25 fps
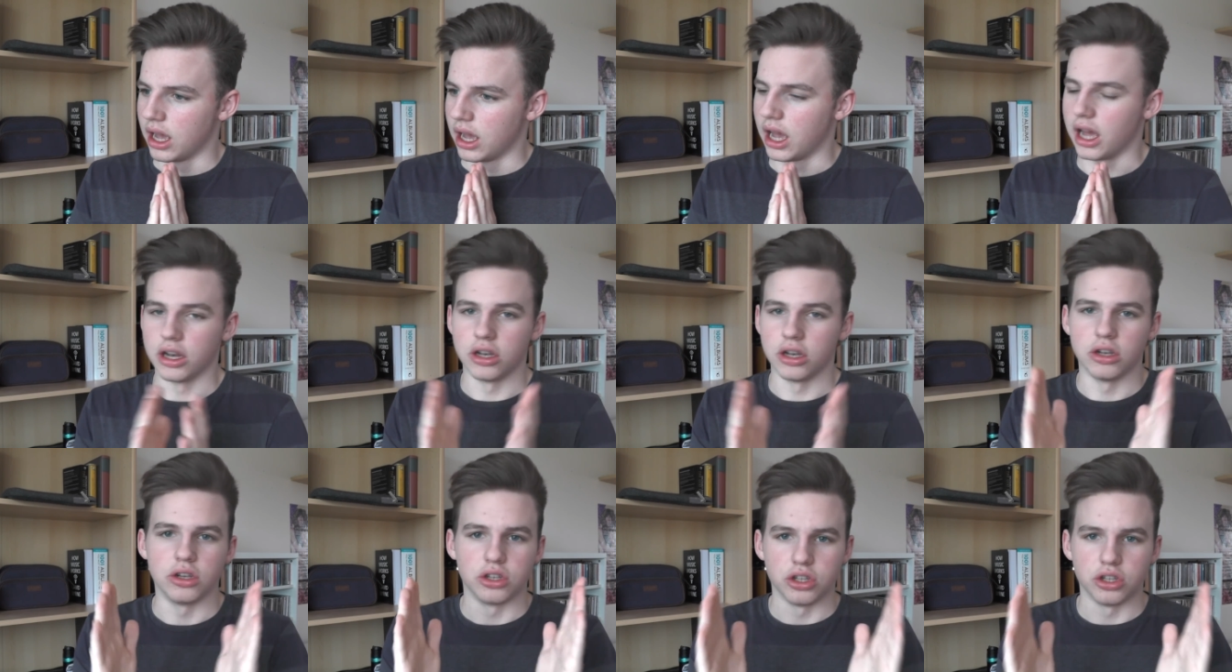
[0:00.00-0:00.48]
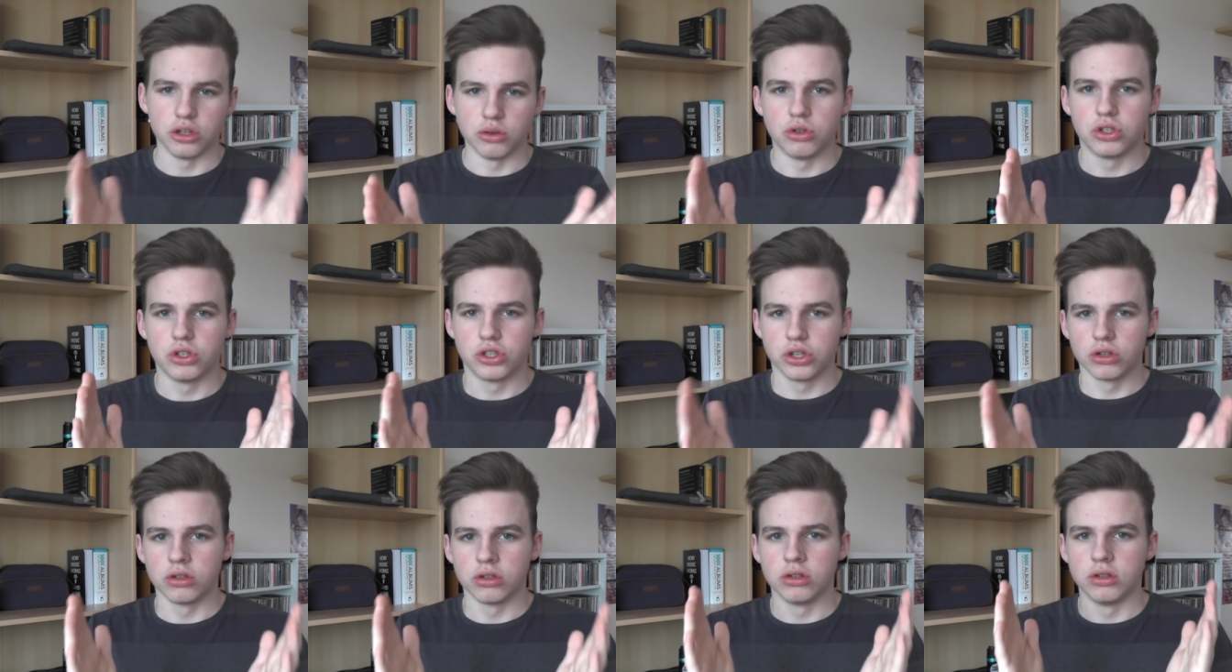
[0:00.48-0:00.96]
And you
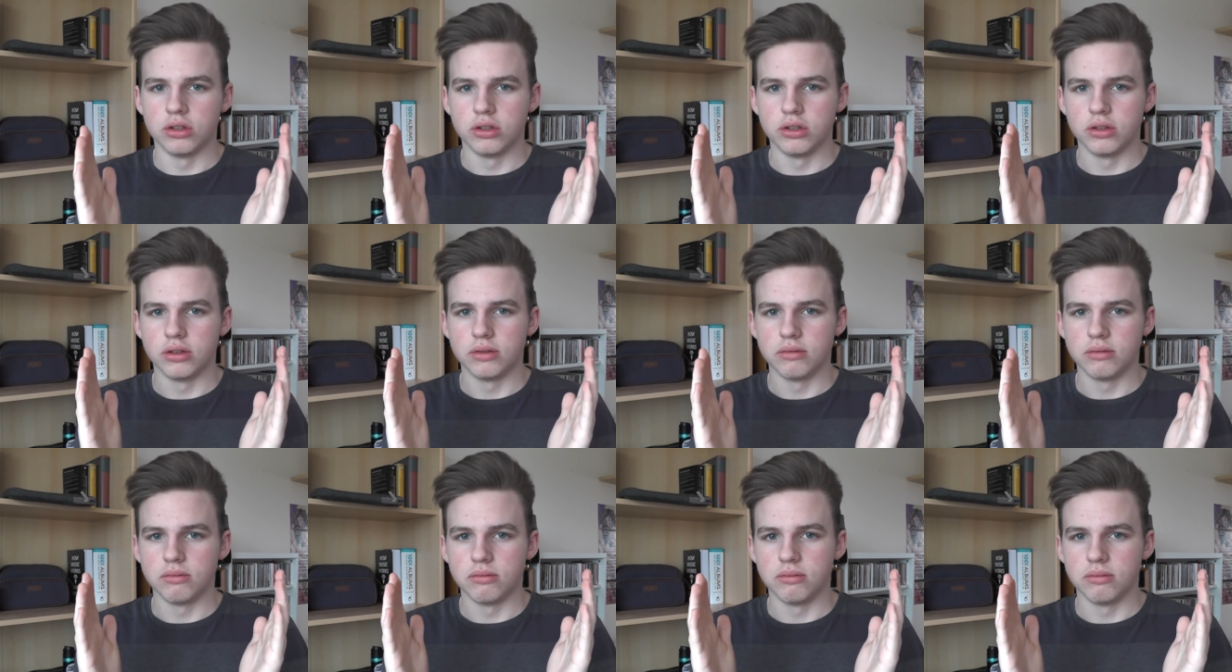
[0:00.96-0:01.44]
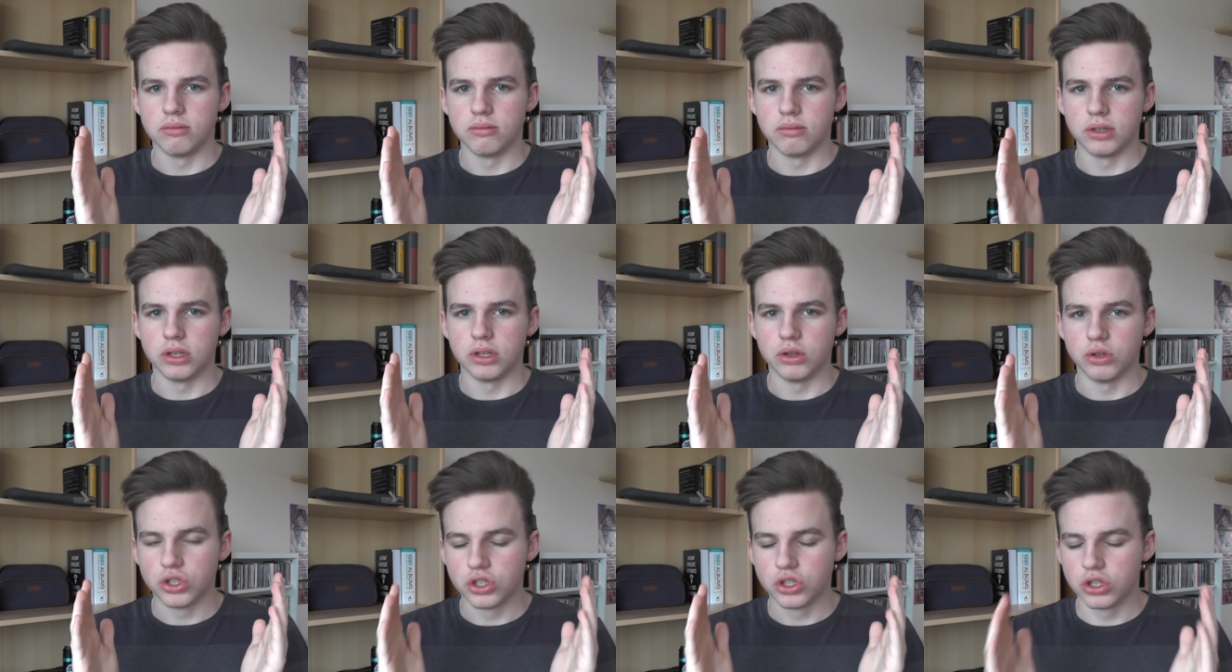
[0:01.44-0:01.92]
shouldn't
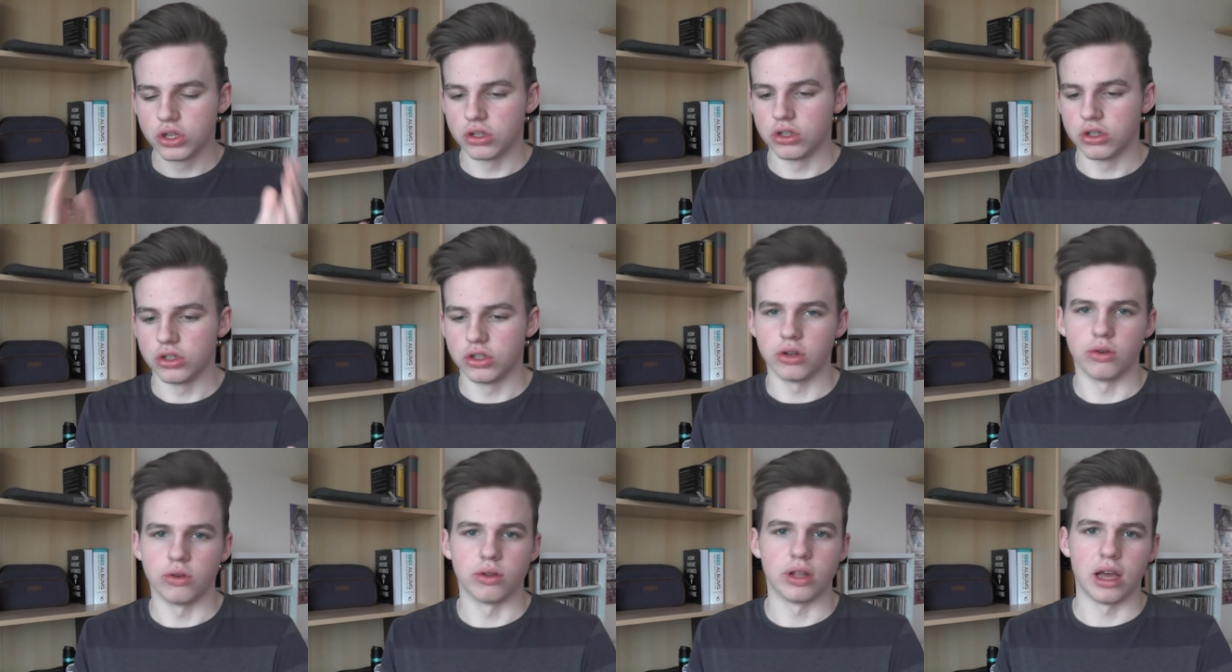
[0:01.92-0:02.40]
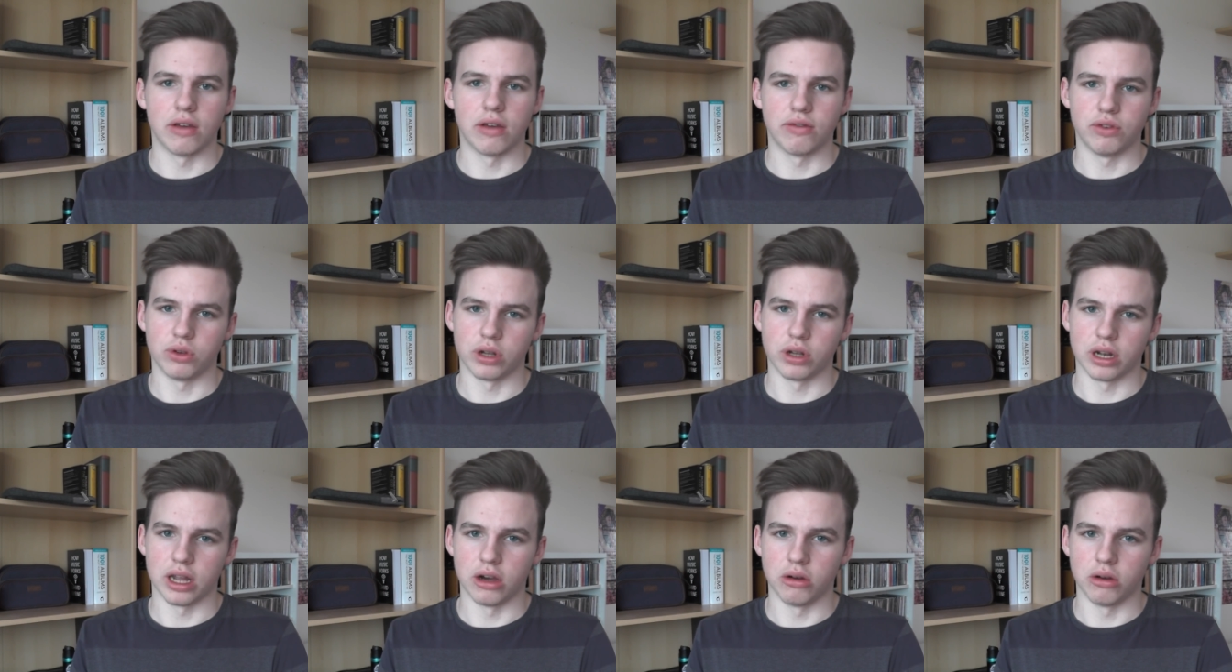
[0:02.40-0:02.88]
do that if
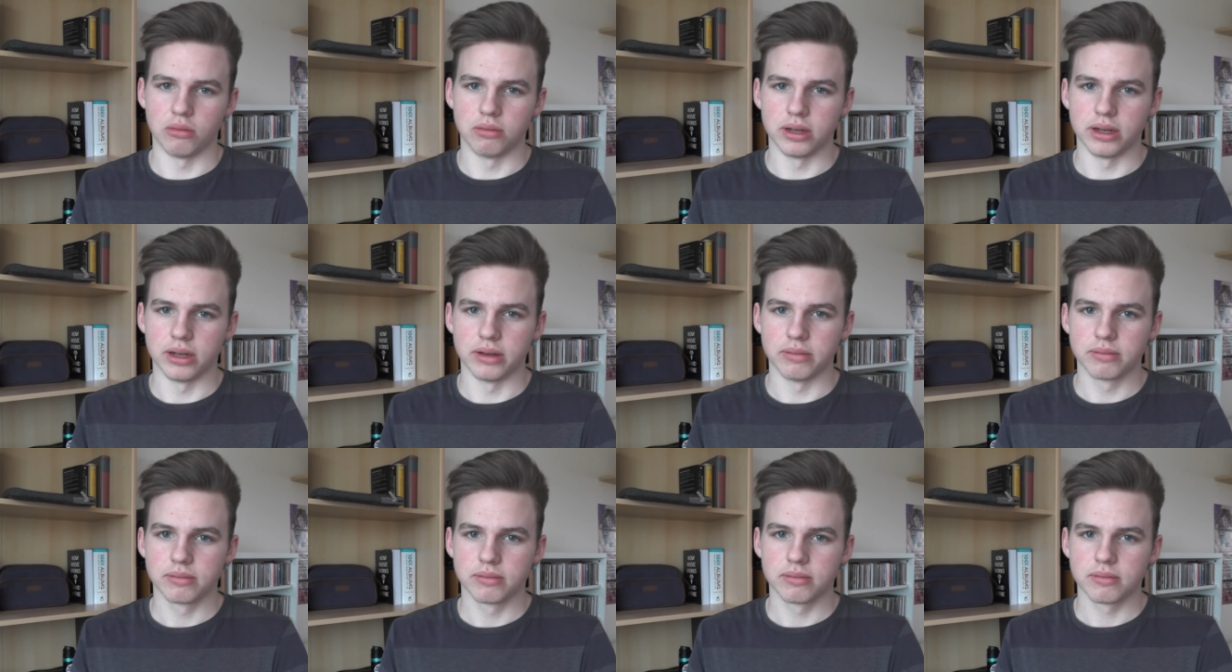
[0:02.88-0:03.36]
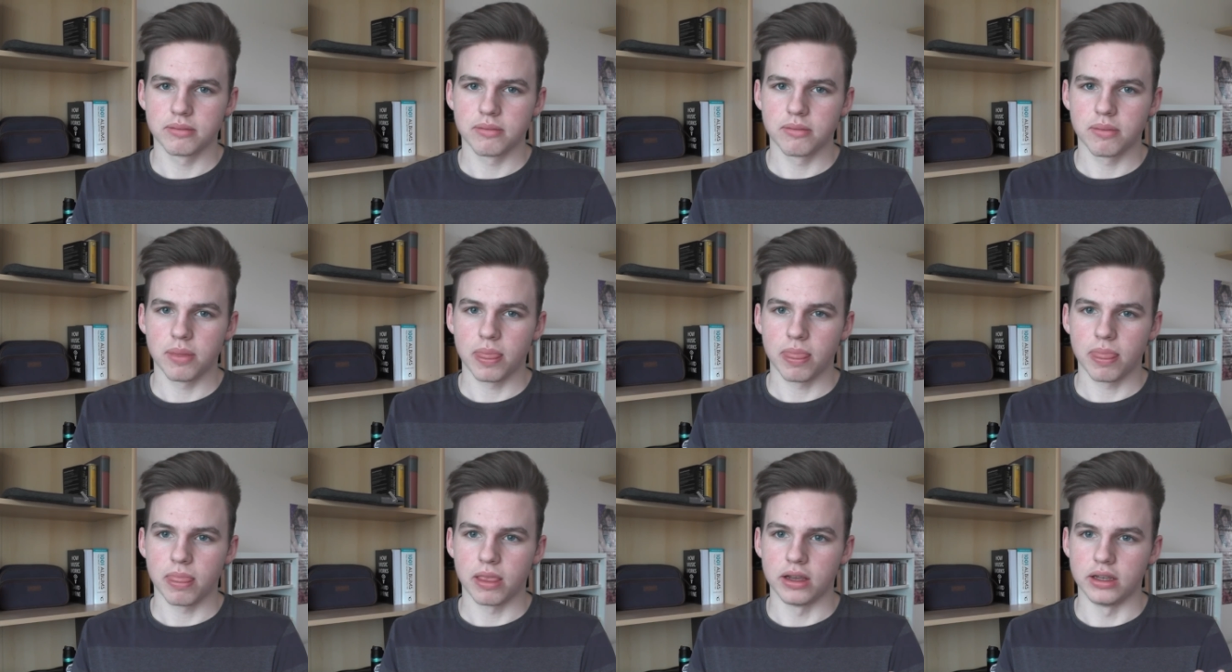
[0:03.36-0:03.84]
you can help it,
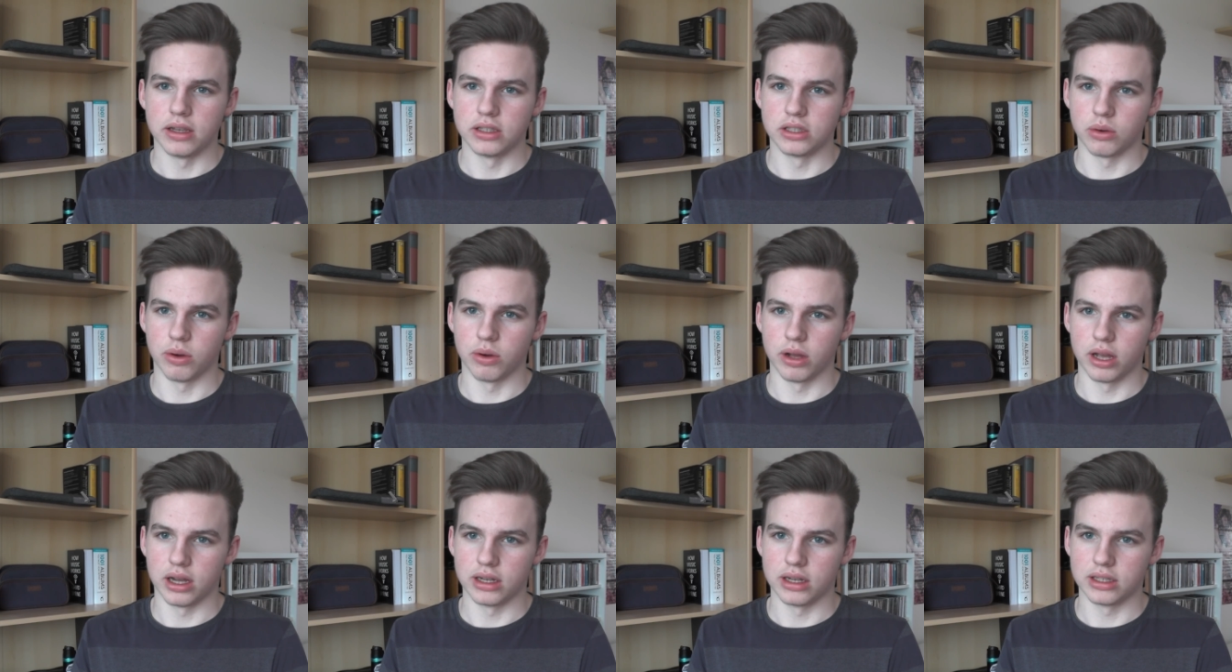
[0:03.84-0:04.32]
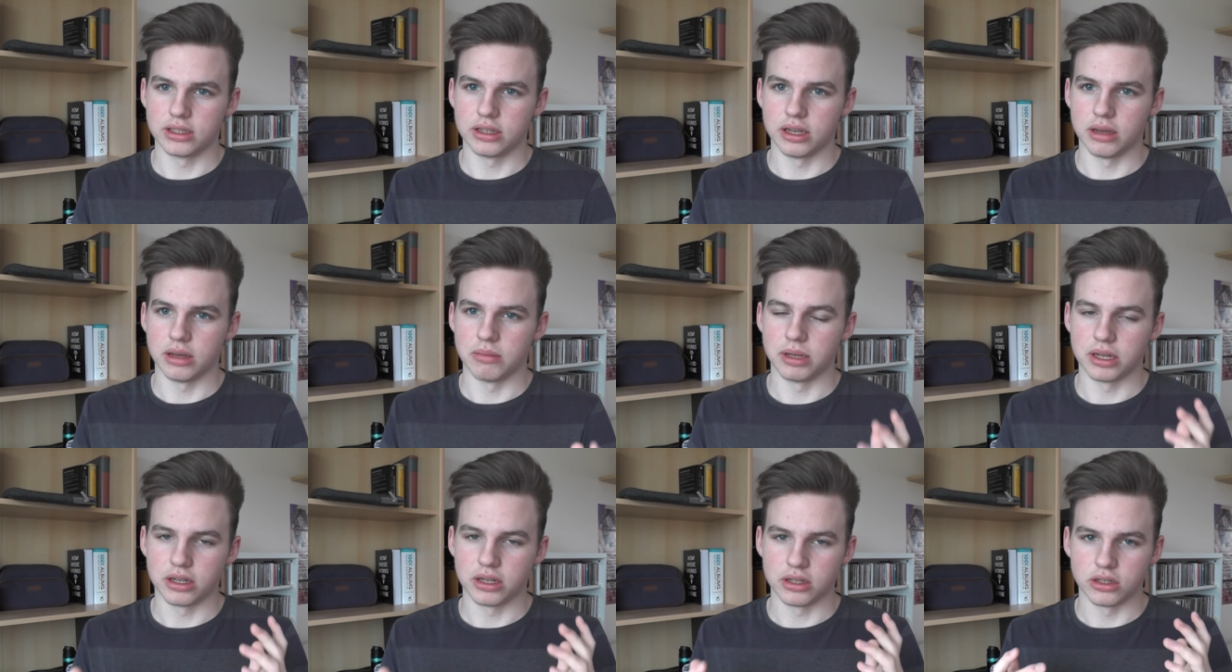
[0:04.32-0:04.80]
is the way I see
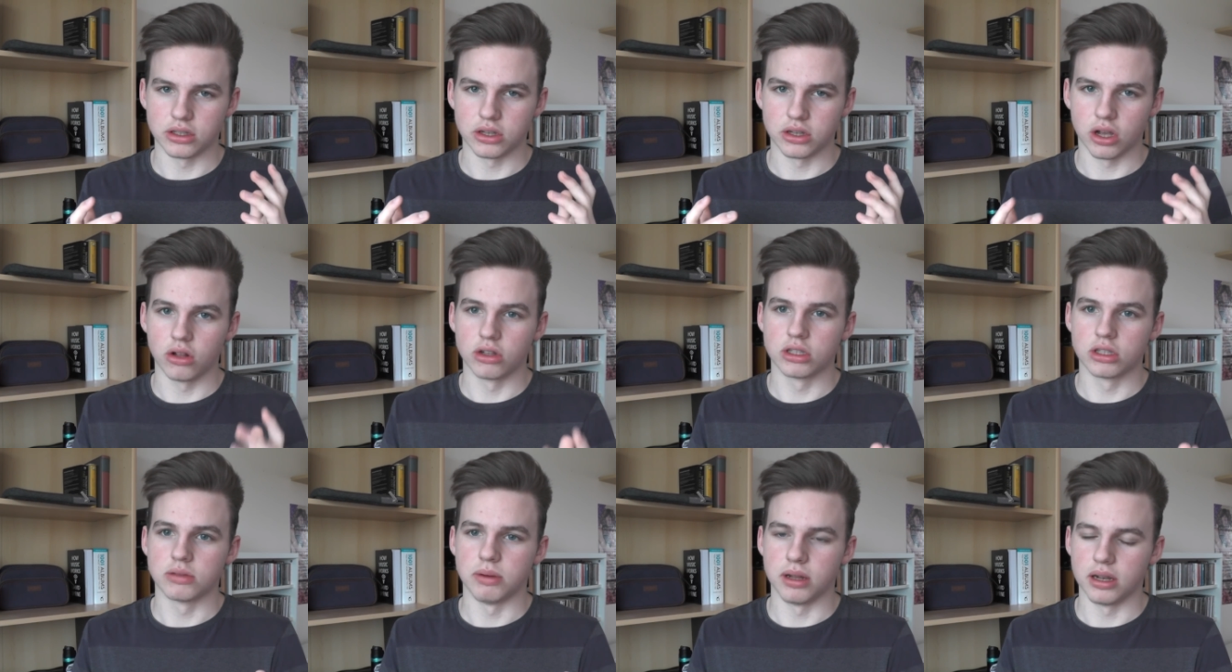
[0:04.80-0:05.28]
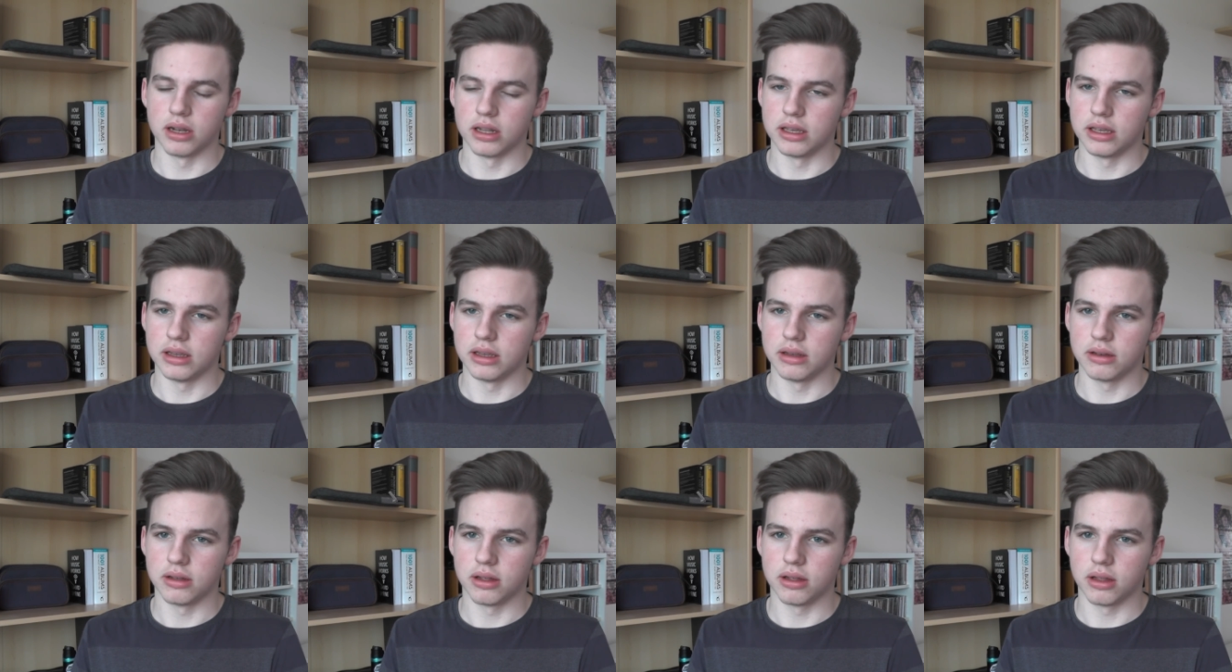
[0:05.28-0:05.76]
it, because
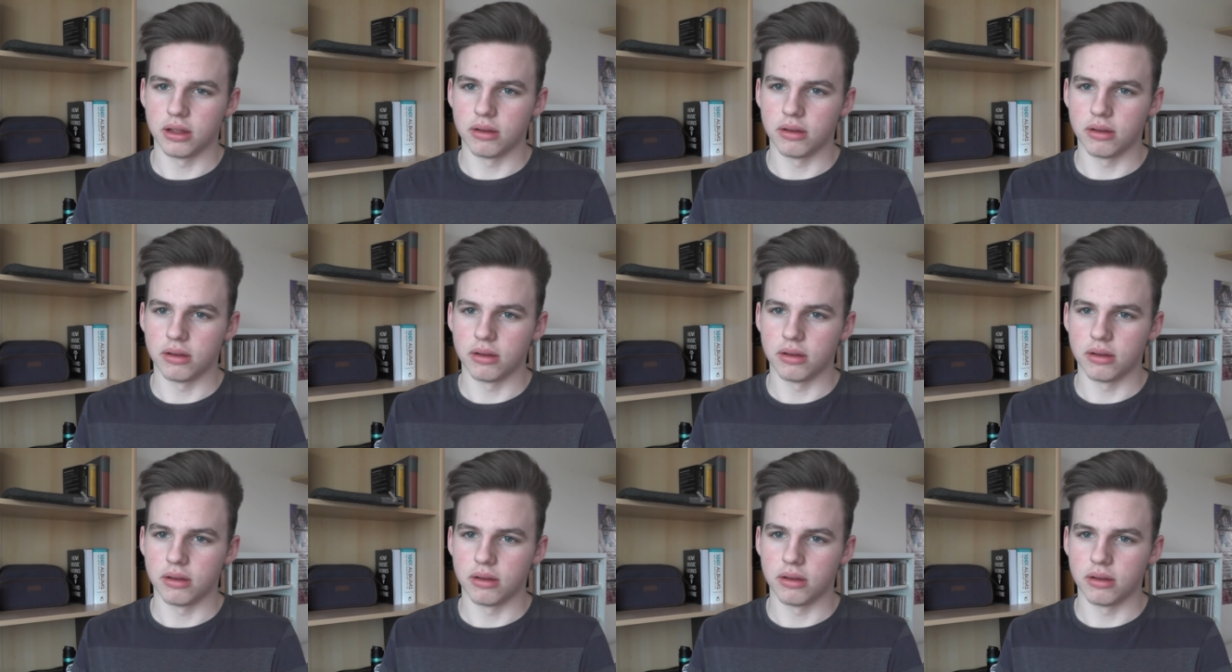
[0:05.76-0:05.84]
ultimately